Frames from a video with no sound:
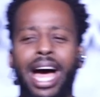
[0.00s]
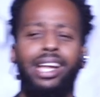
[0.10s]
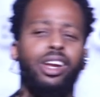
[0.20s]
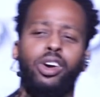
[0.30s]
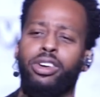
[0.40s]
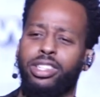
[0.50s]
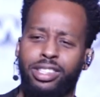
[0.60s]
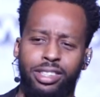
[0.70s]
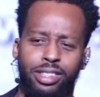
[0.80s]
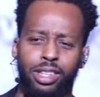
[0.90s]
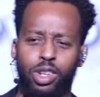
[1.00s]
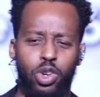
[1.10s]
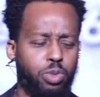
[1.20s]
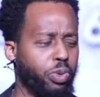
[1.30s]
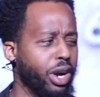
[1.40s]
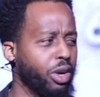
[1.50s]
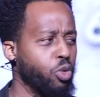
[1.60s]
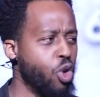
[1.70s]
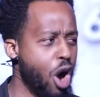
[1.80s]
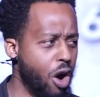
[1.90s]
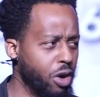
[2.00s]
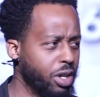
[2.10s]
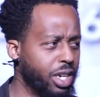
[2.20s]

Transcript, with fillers: I learned the Lord's Prayer wrong